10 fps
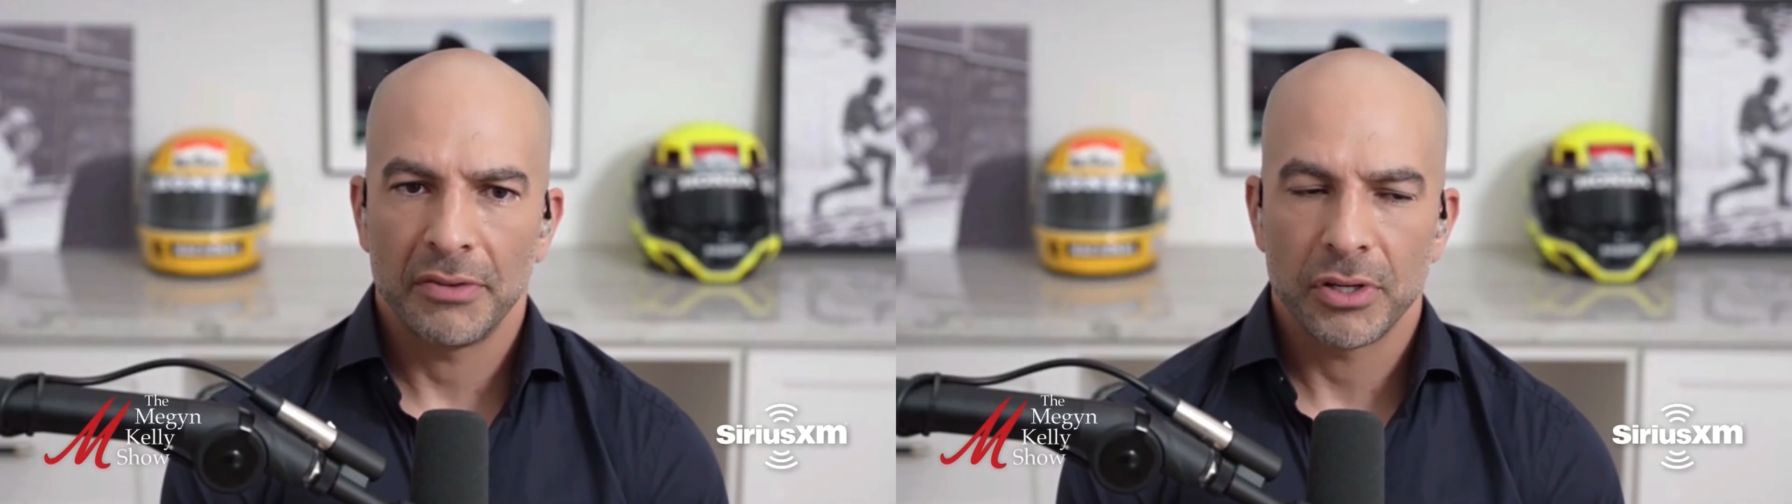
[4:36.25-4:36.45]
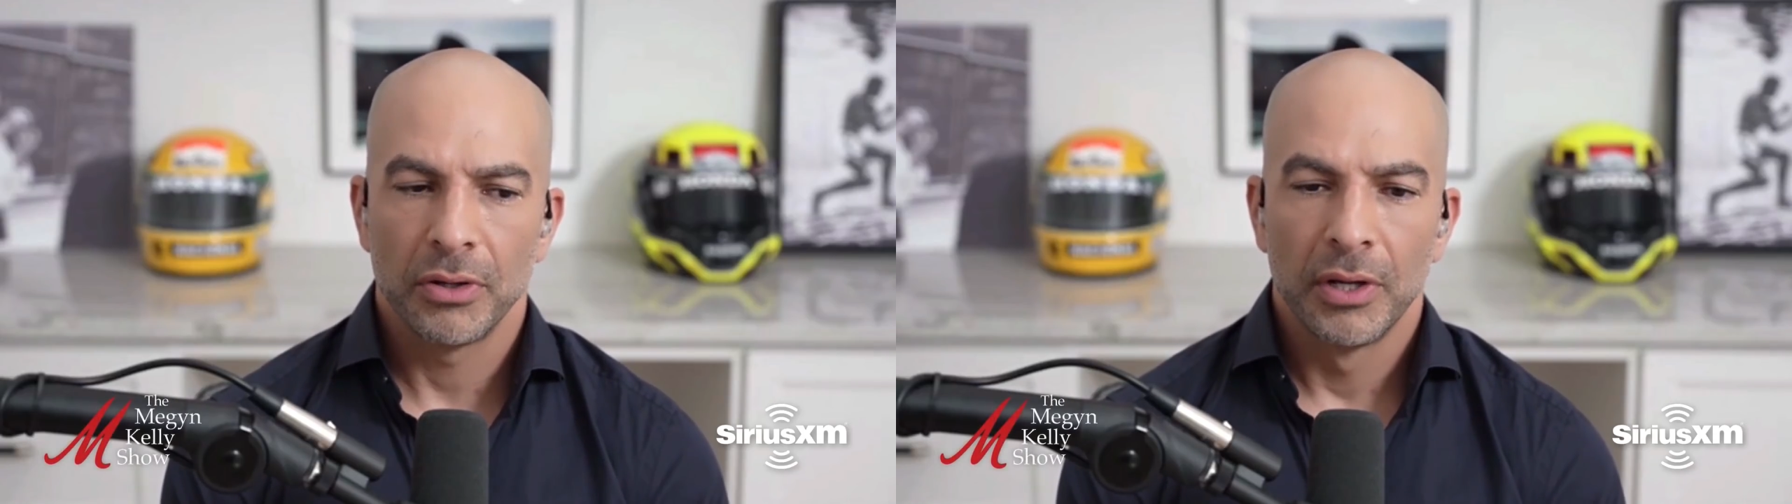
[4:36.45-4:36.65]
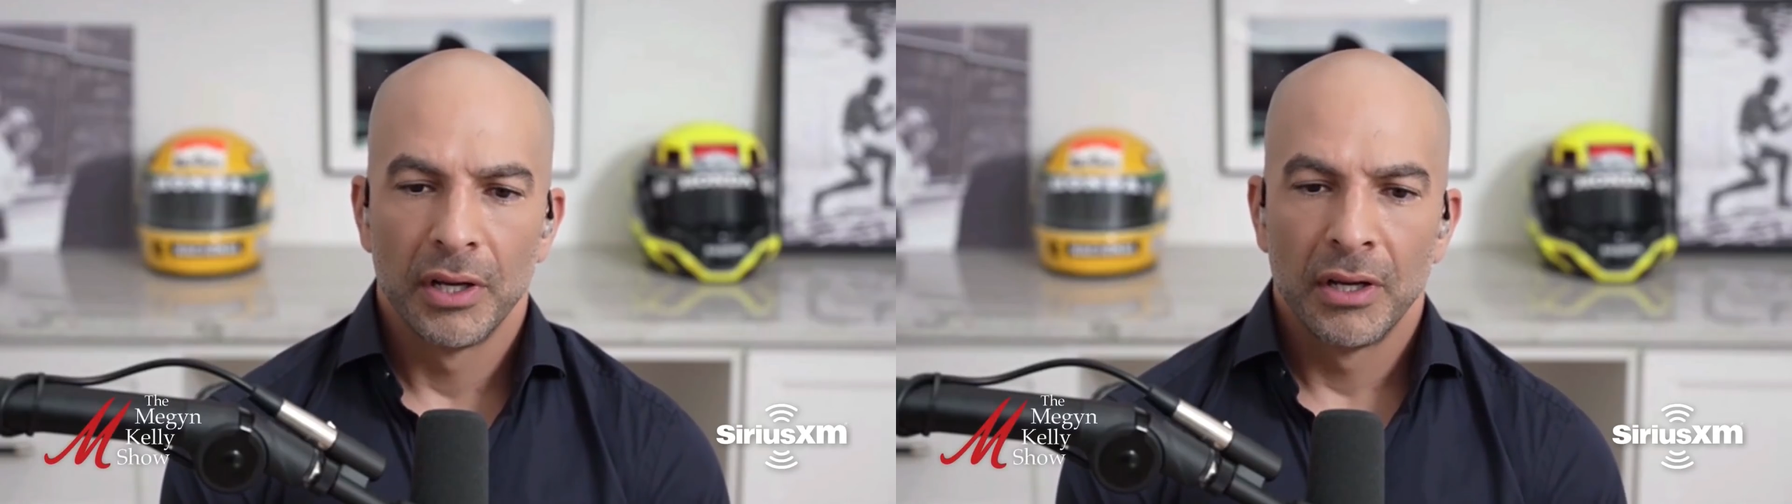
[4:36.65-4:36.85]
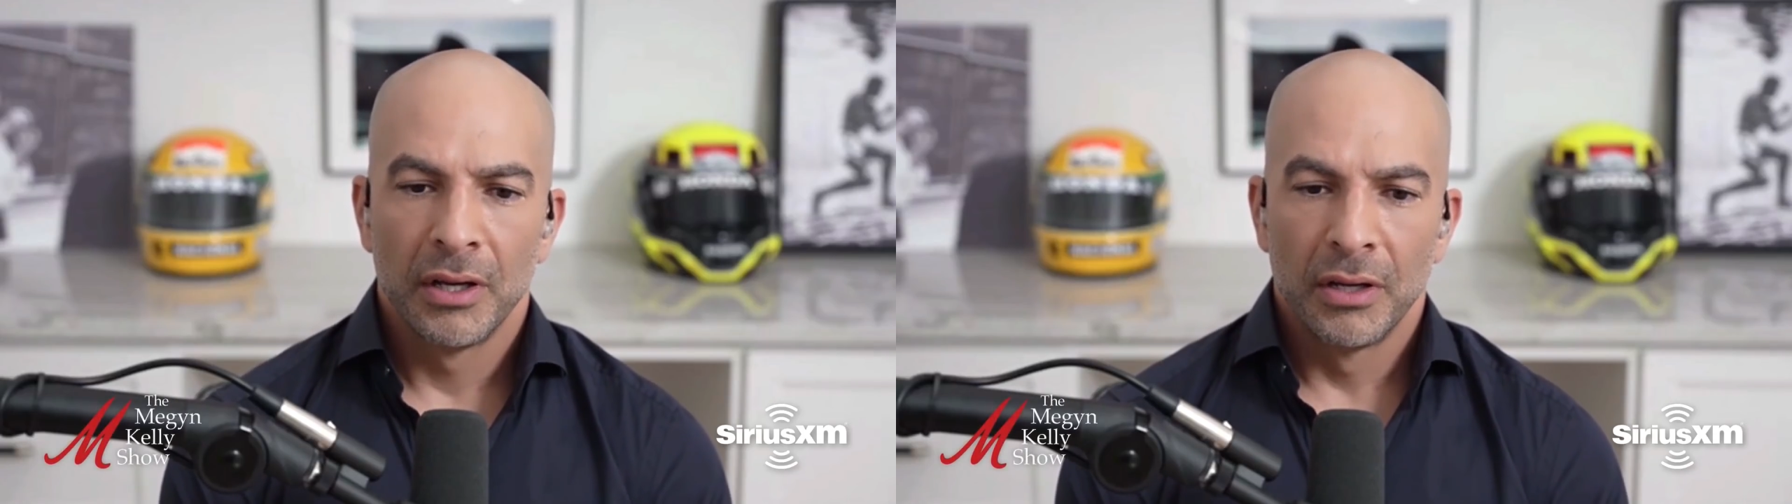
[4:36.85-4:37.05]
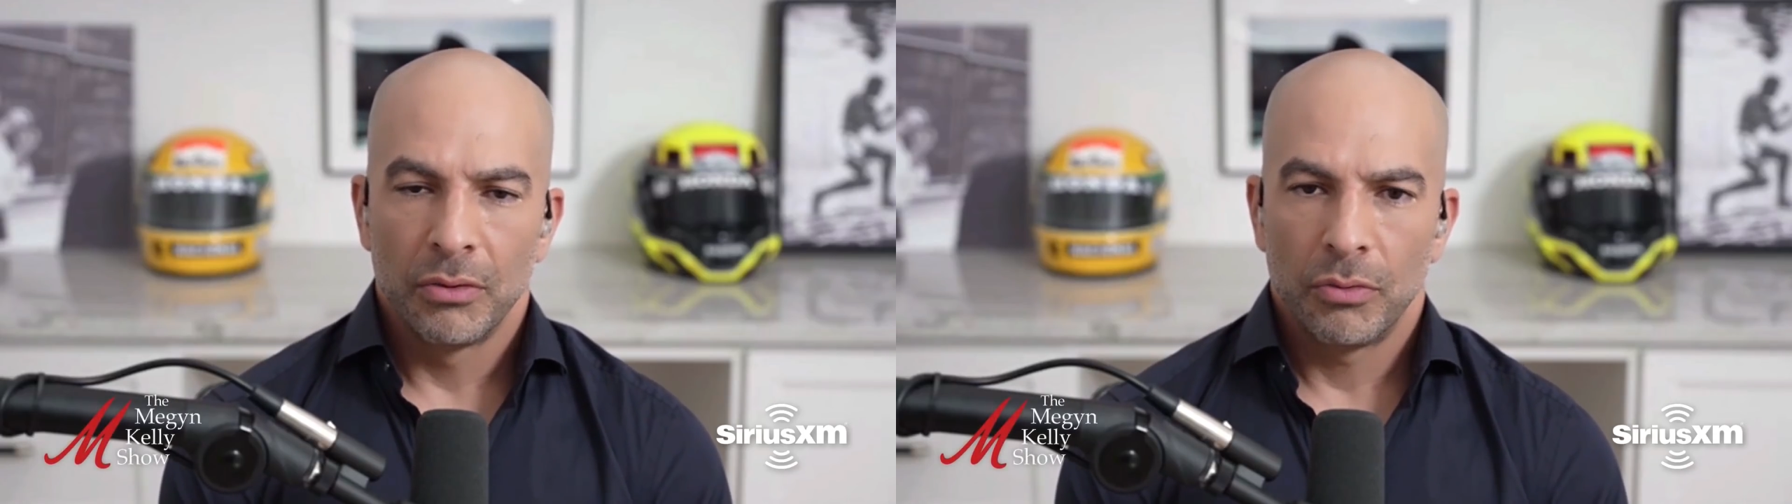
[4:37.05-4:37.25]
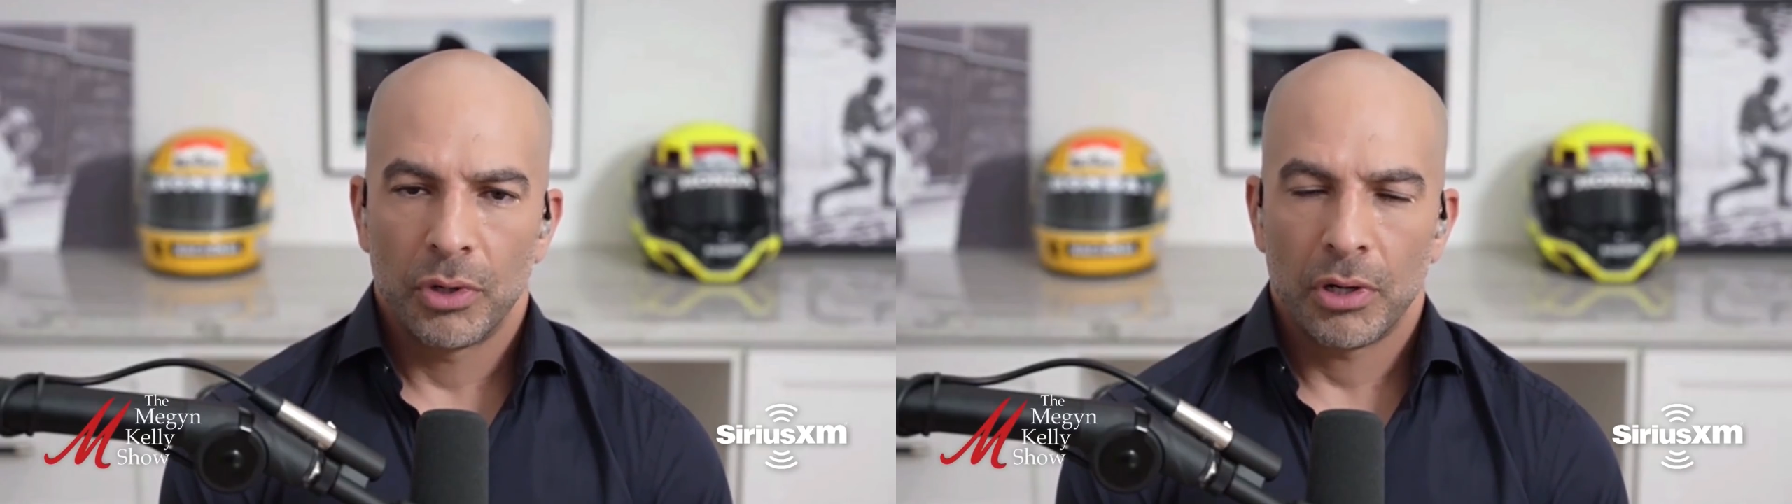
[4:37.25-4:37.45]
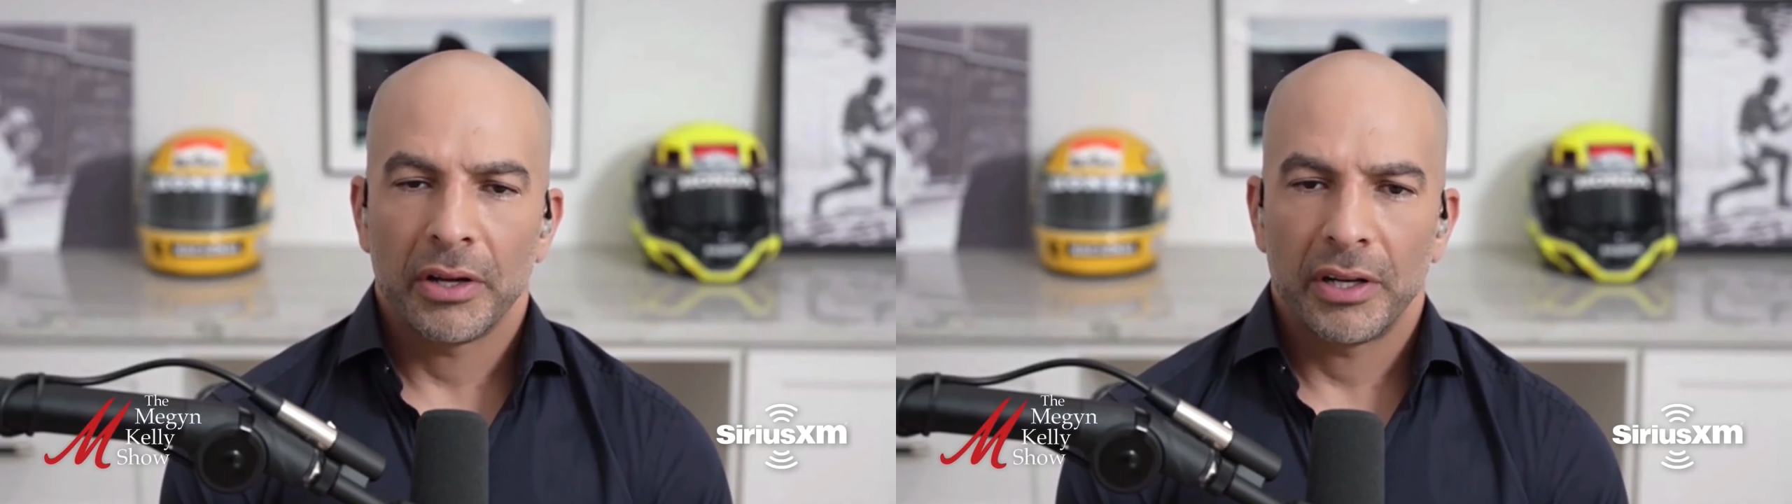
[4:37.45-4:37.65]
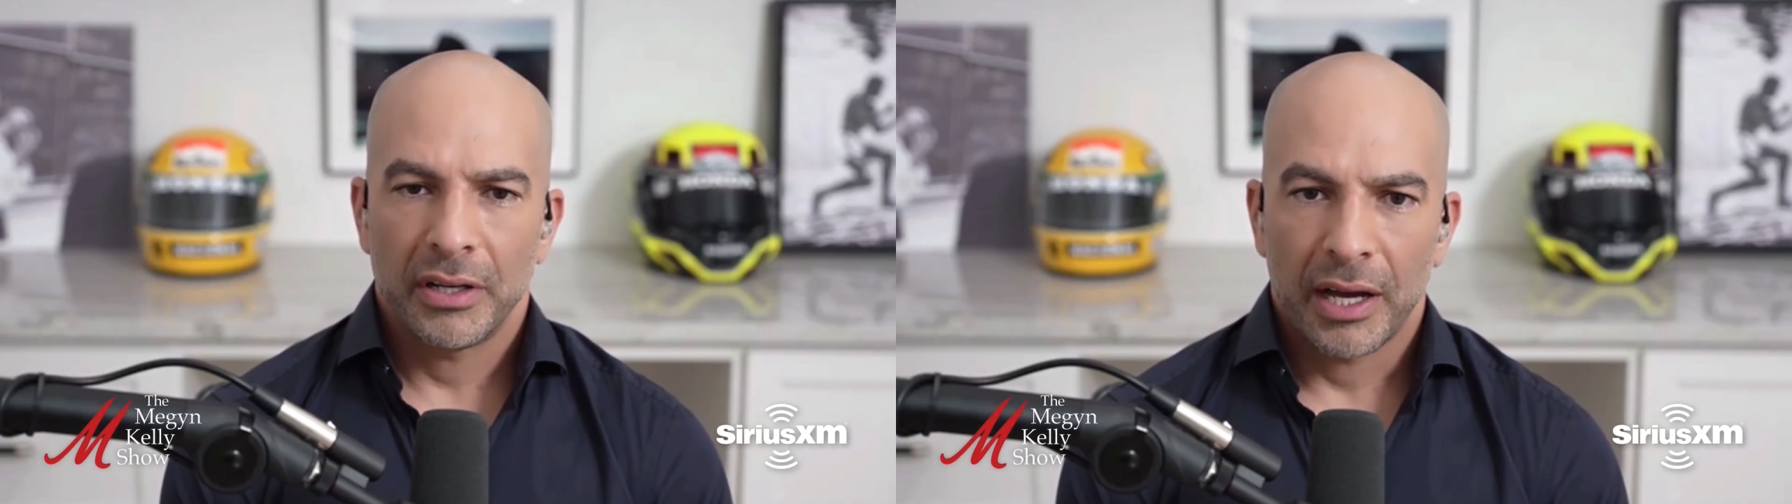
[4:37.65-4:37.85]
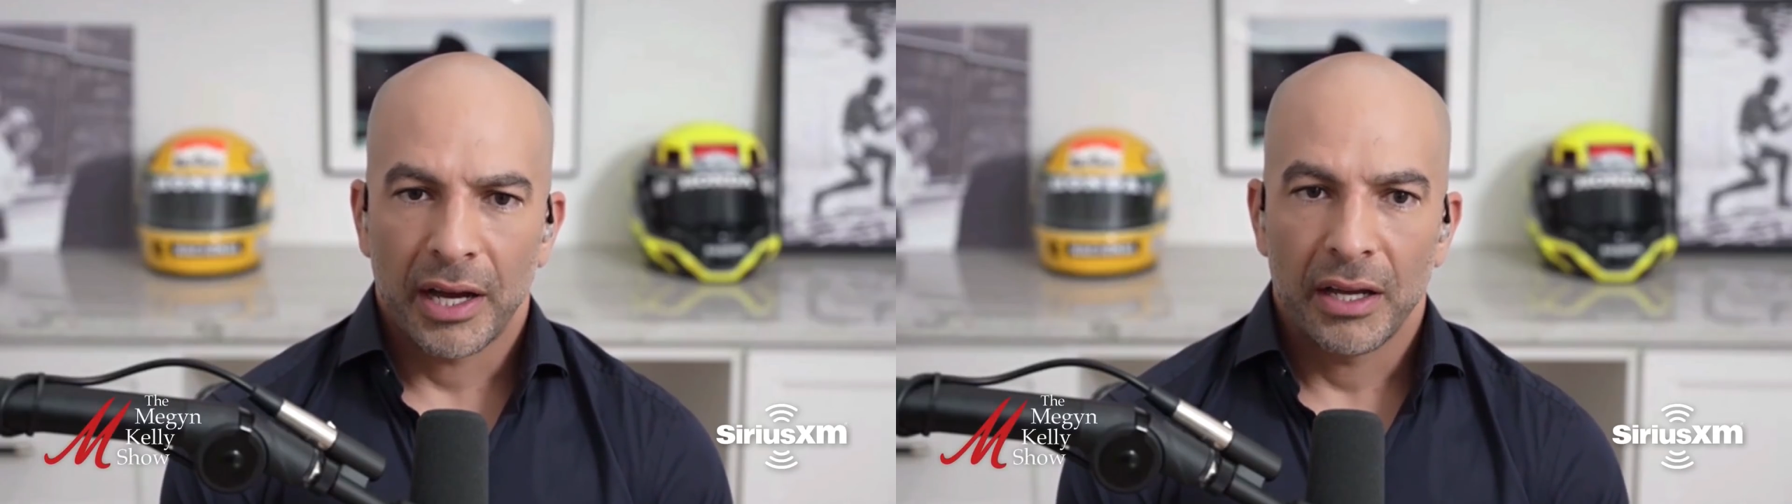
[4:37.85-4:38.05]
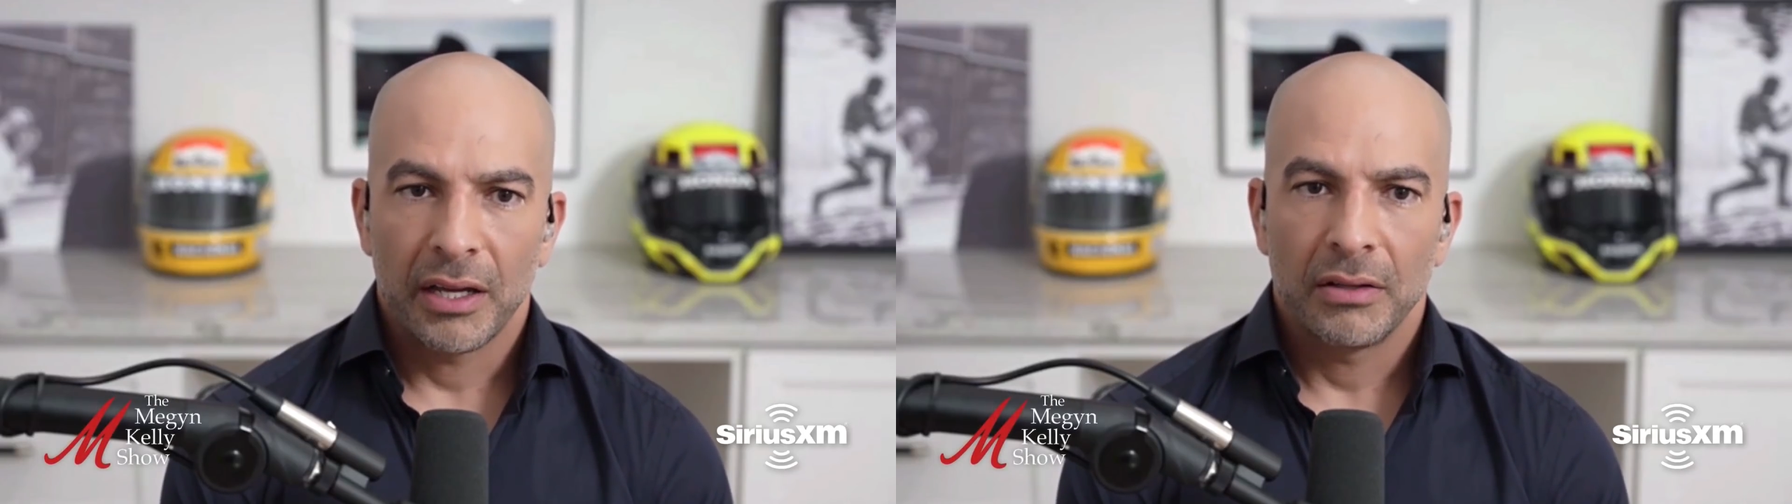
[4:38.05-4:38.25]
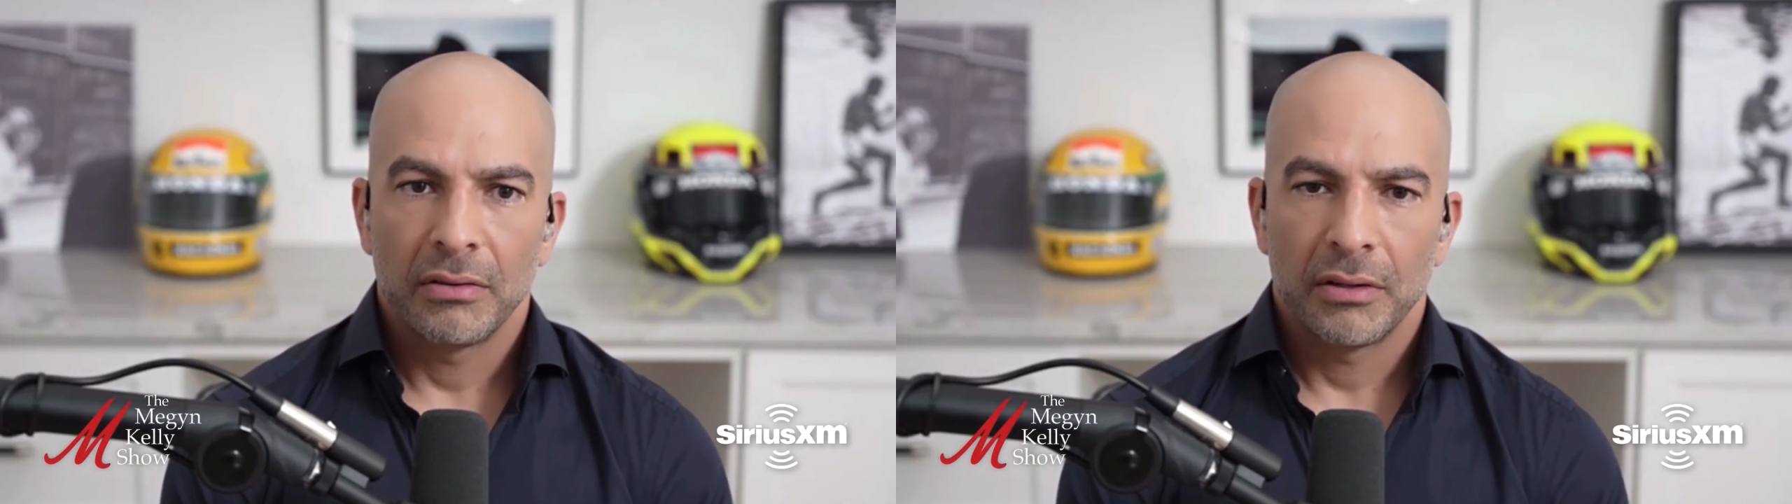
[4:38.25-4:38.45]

So, we're all going to die.